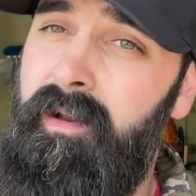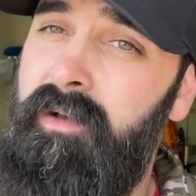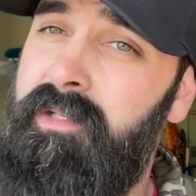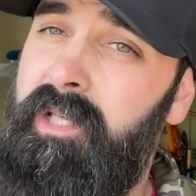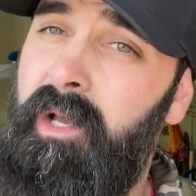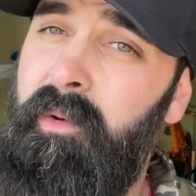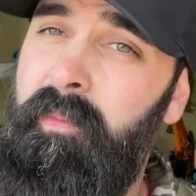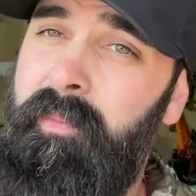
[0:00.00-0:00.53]

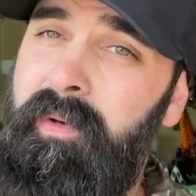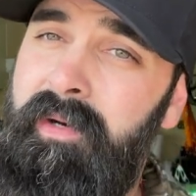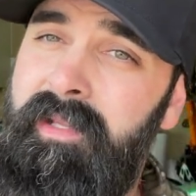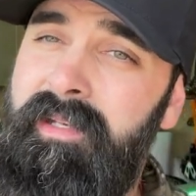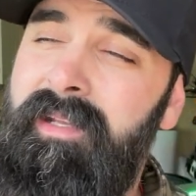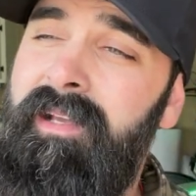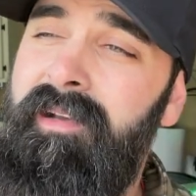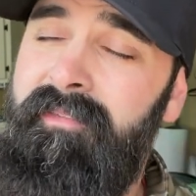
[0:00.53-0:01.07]
also put
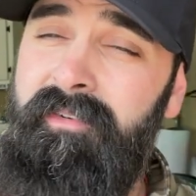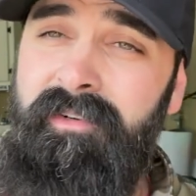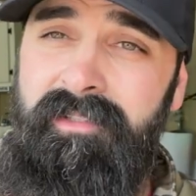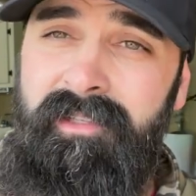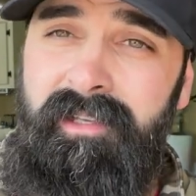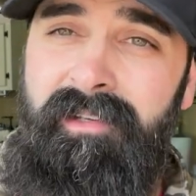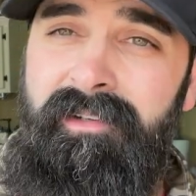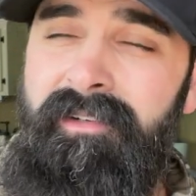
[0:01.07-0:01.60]
it for
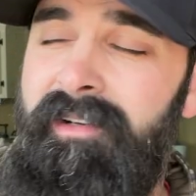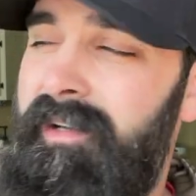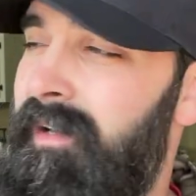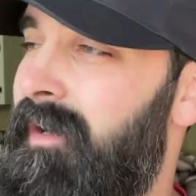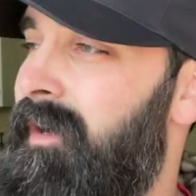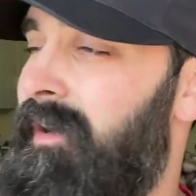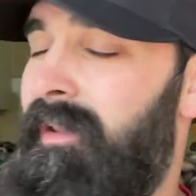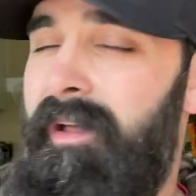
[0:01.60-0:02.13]
sale.
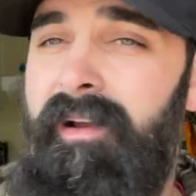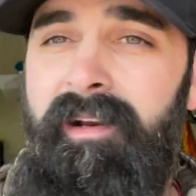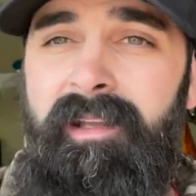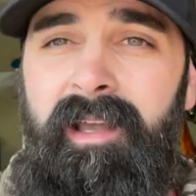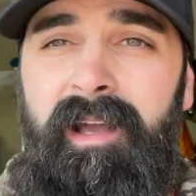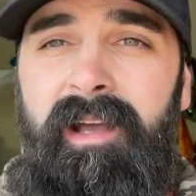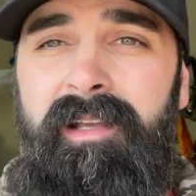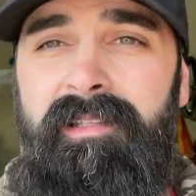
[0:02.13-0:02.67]
All right,
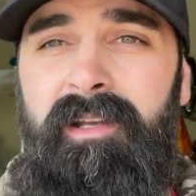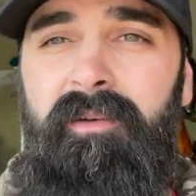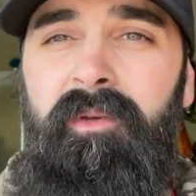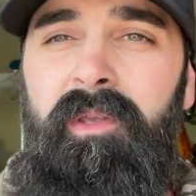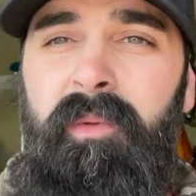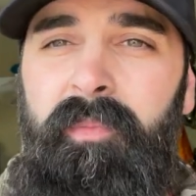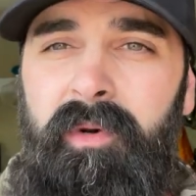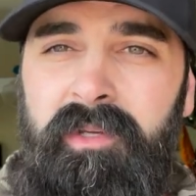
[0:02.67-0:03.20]
guys, I
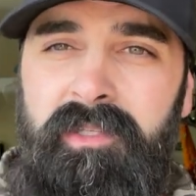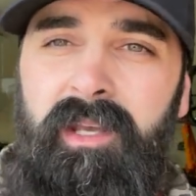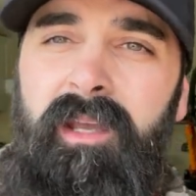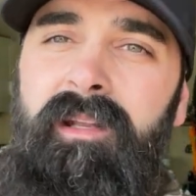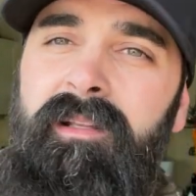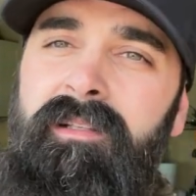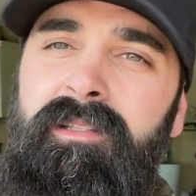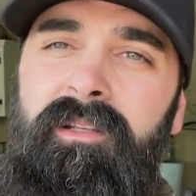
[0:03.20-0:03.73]
really
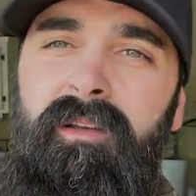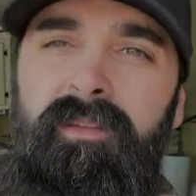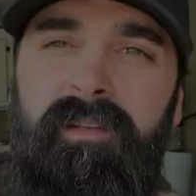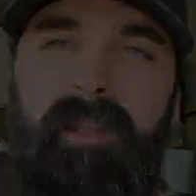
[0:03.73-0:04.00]
appreciate it. See you on